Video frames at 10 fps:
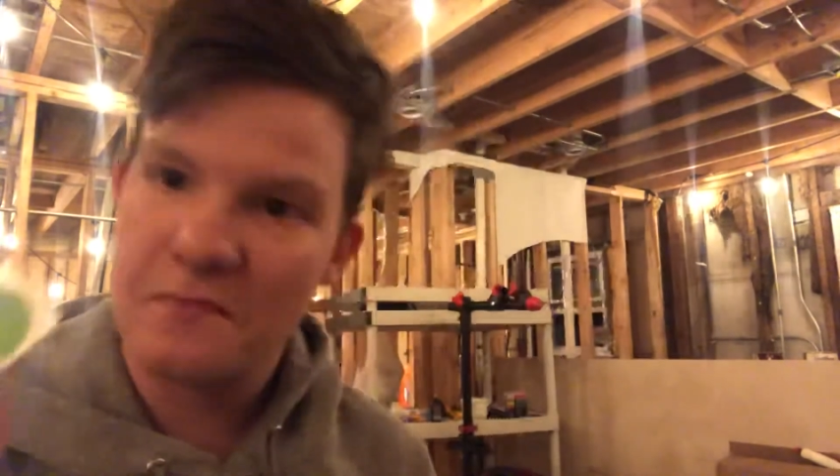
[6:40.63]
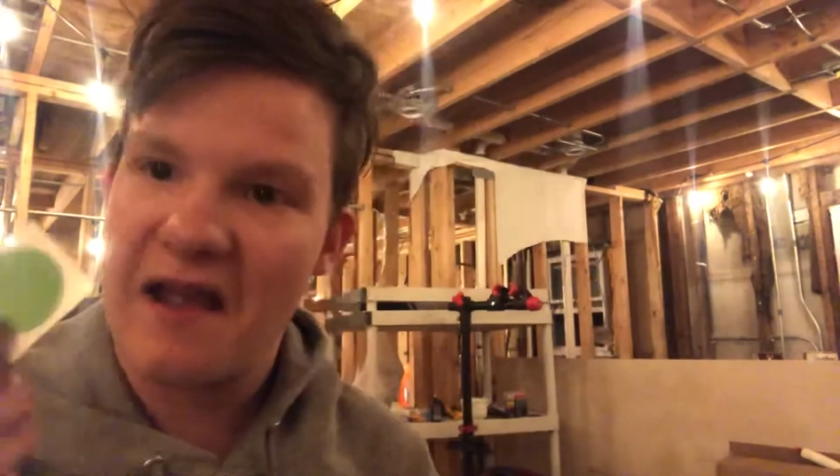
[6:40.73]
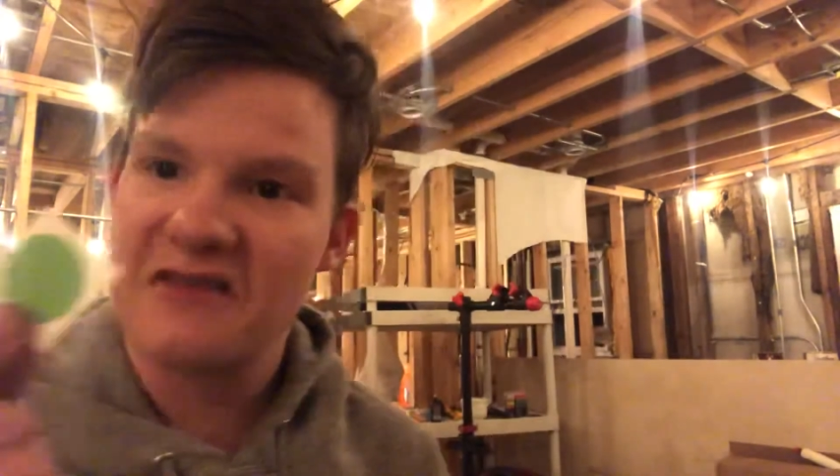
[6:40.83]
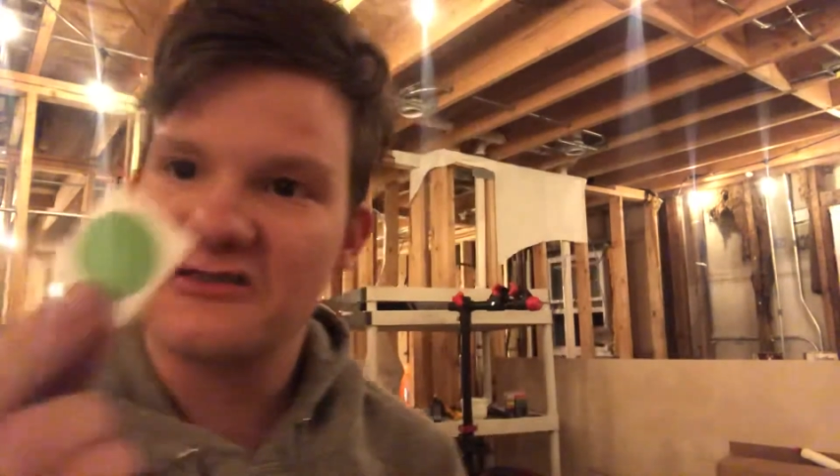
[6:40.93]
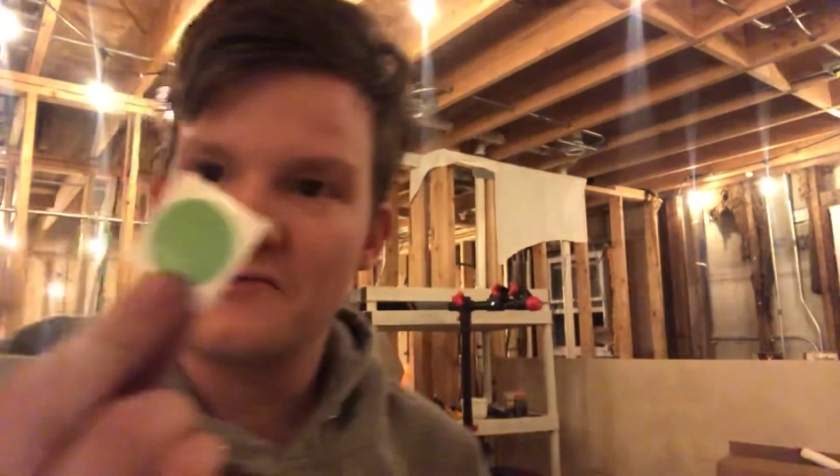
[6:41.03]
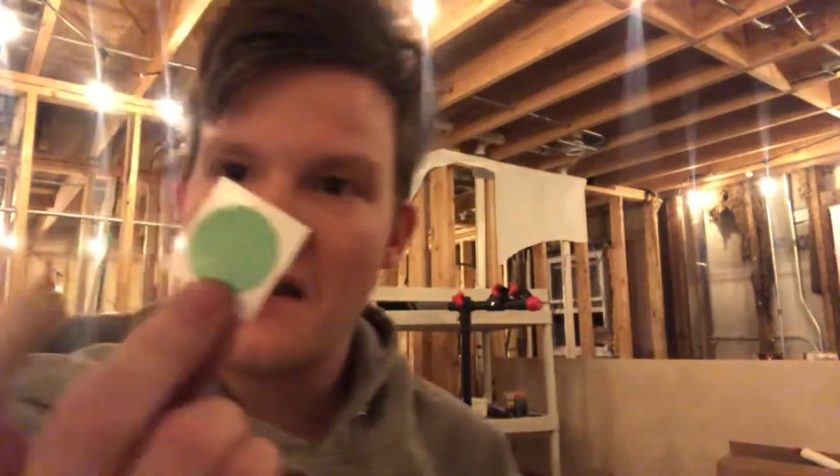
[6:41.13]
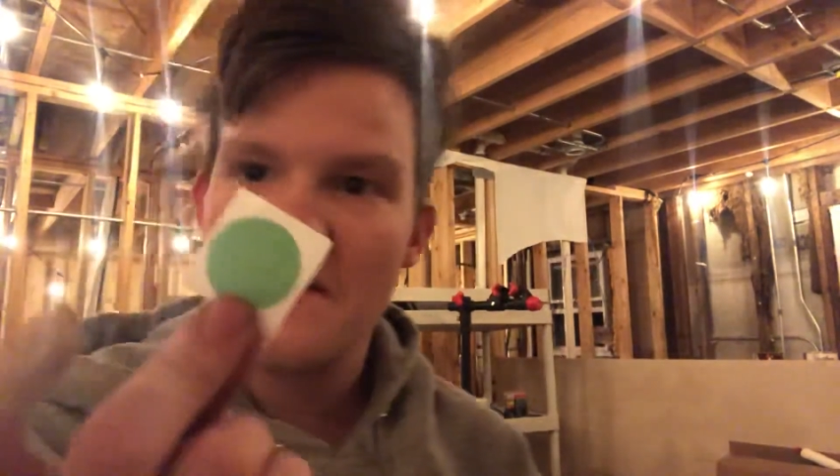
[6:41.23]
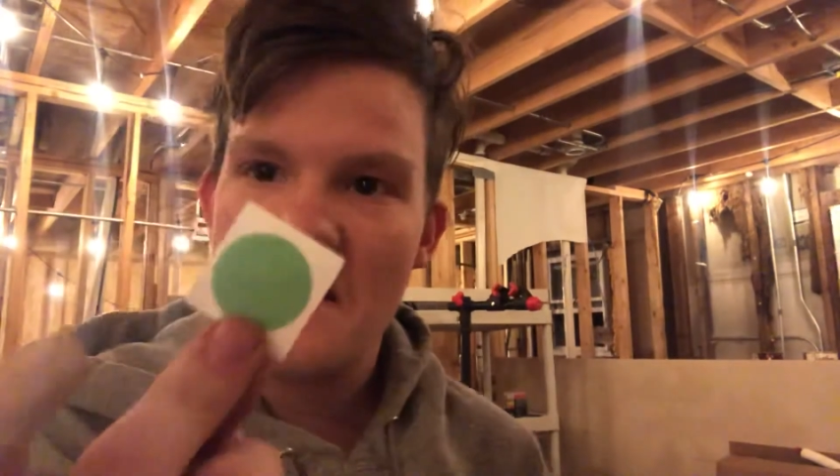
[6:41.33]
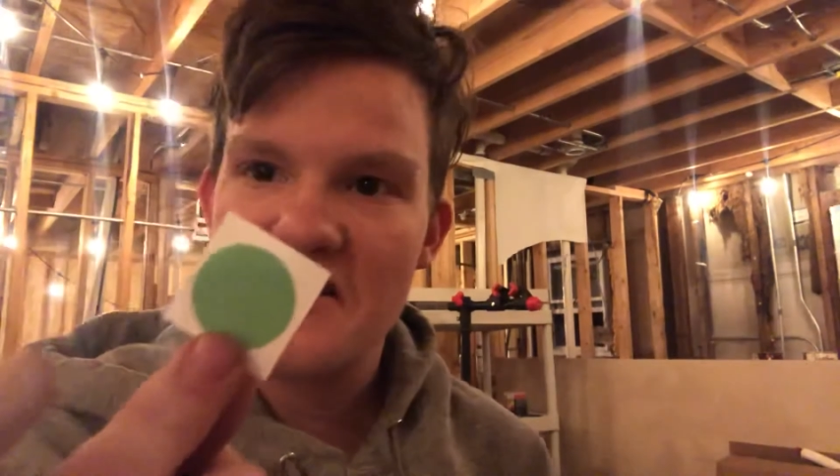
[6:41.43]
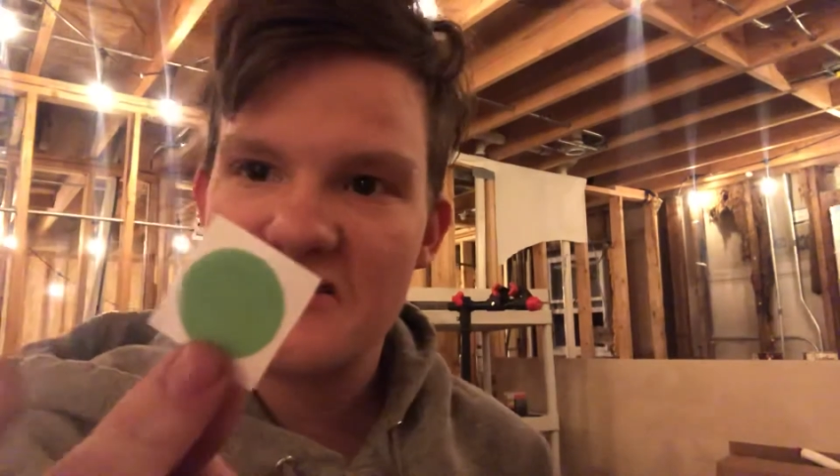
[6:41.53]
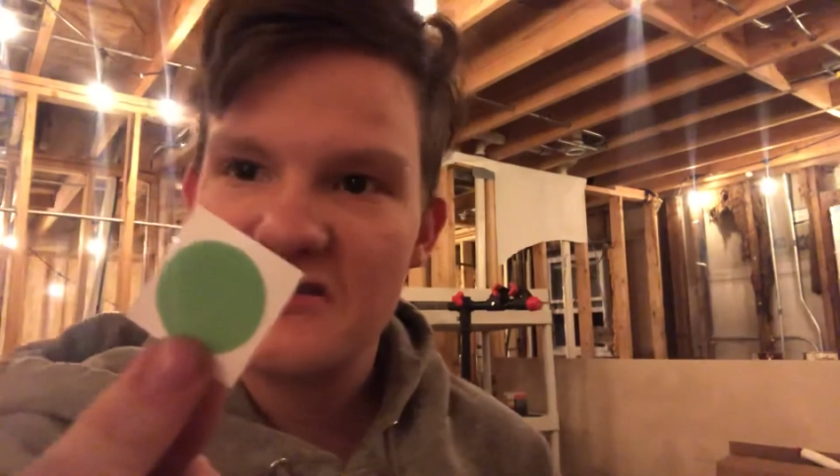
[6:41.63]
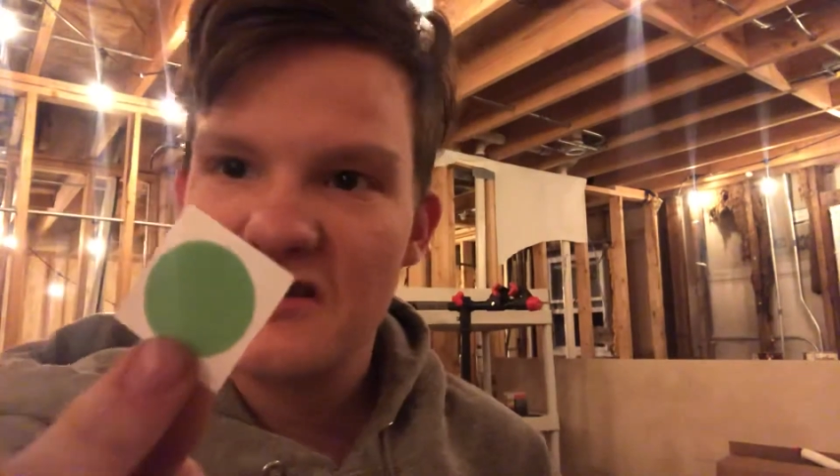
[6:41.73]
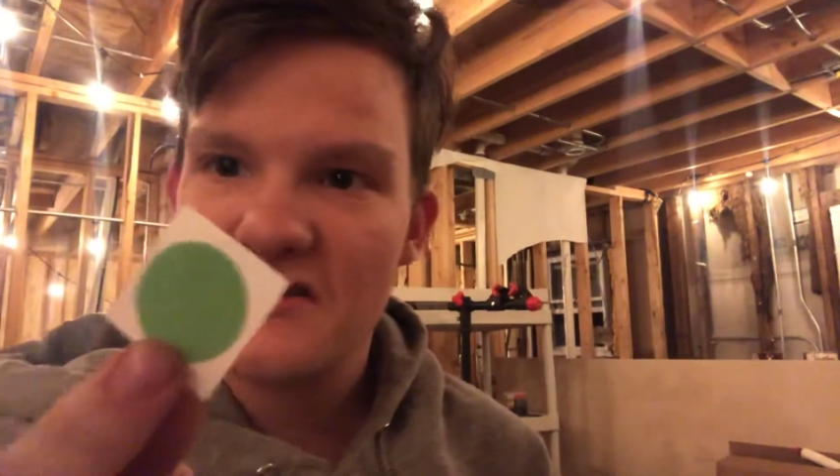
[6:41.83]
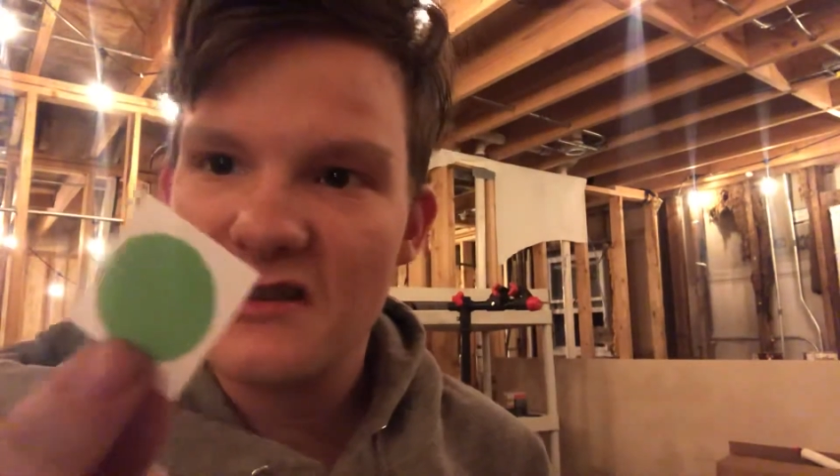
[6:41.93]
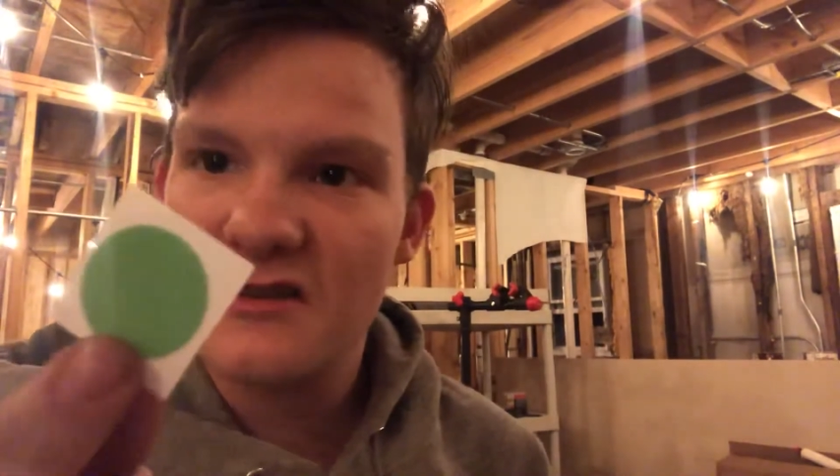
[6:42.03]
patches. My patches,
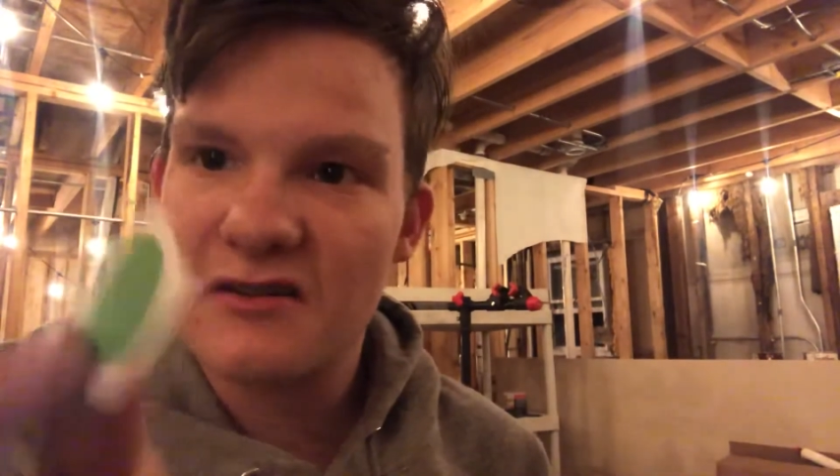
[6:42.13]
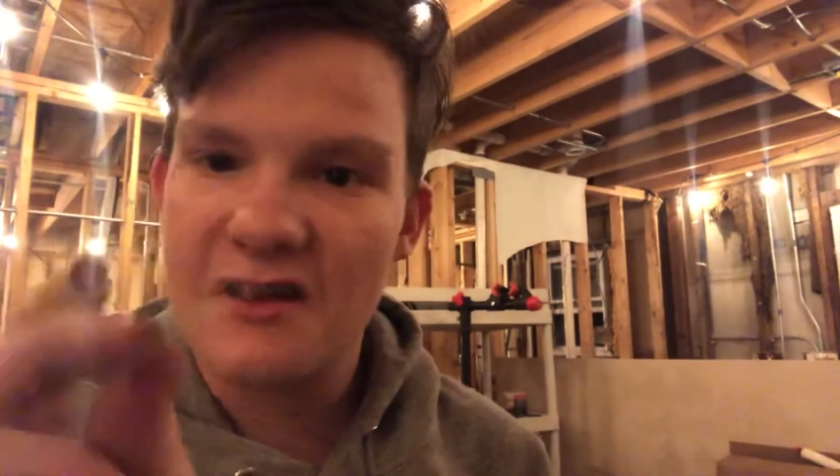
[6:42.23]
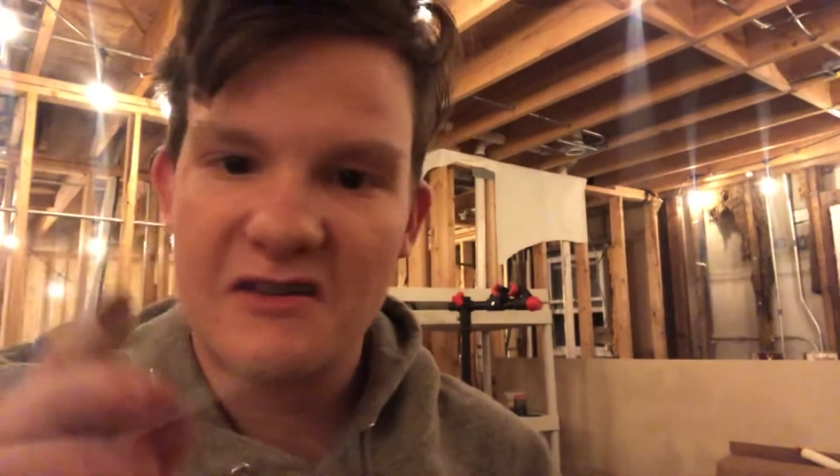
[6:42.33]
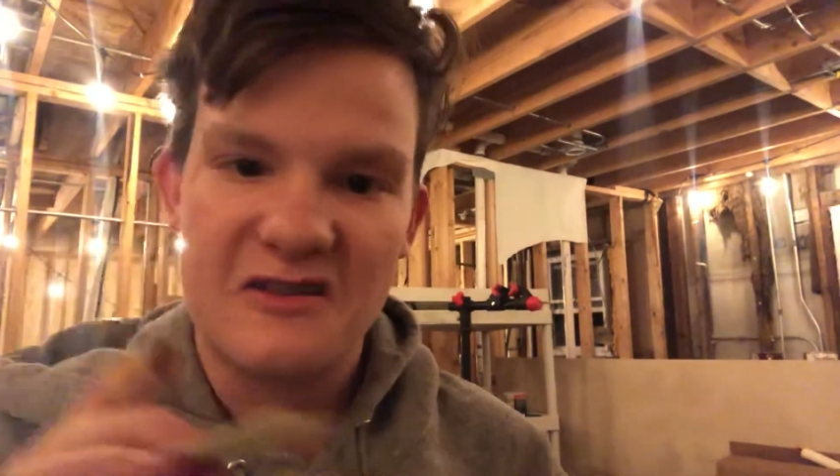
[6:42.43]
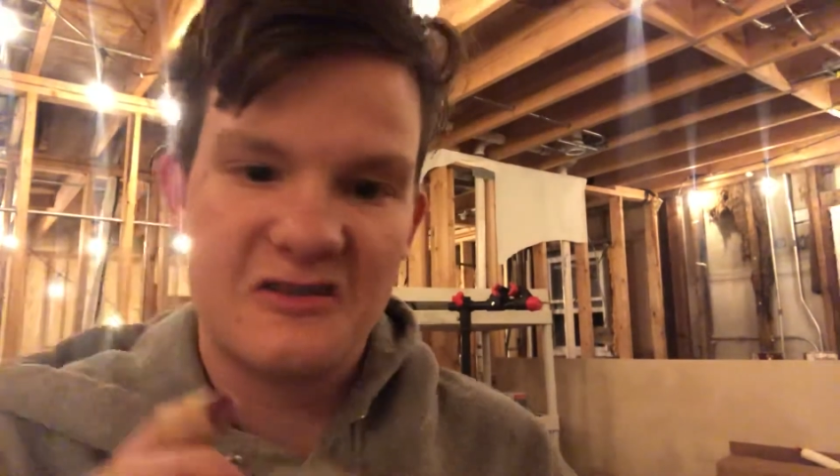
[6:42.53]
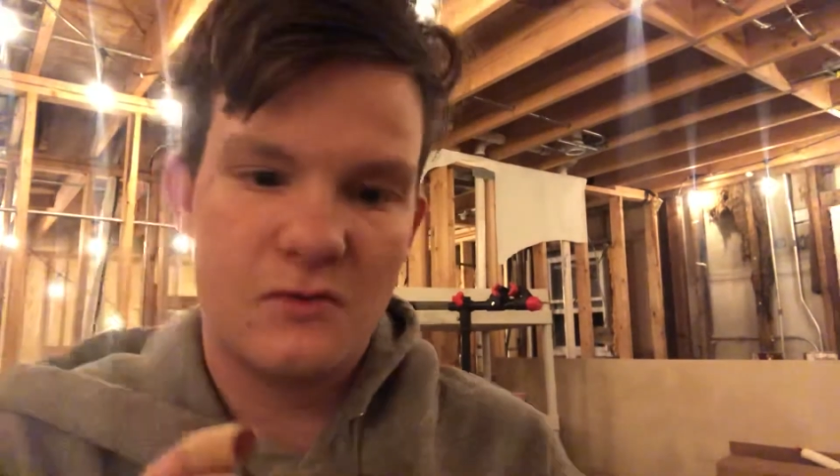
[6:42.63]
they look like this.